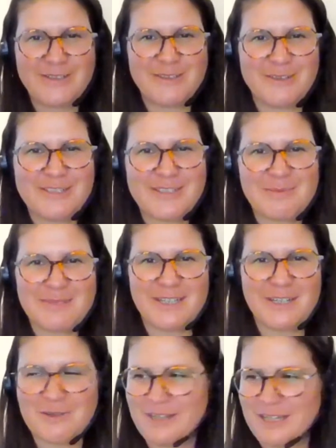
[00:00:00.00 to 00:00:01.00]
you know, it's
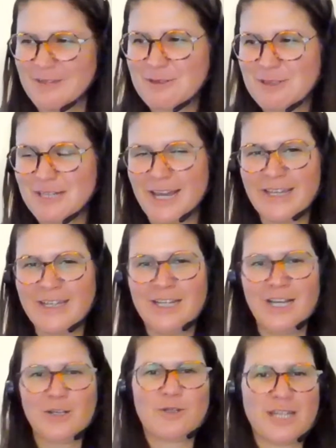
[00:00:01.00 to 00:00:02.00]
something you give today,
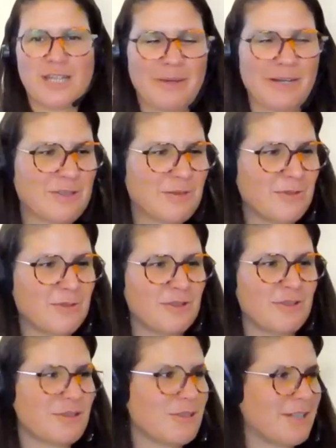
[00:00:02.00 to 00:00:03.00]
you take back
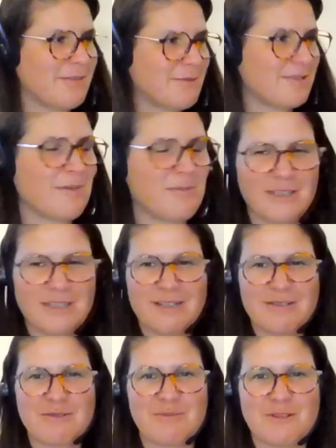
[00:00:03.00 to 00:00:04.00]
tomorrow, you give to someone
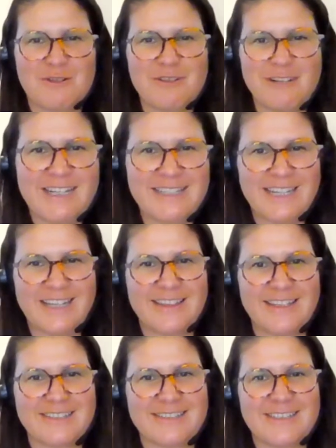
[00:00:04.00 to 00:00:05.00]
else tomorrow, and like
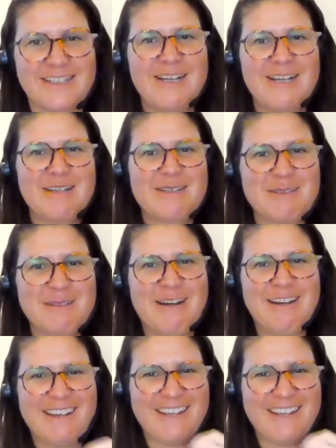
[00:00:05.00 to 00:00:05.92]
this. So,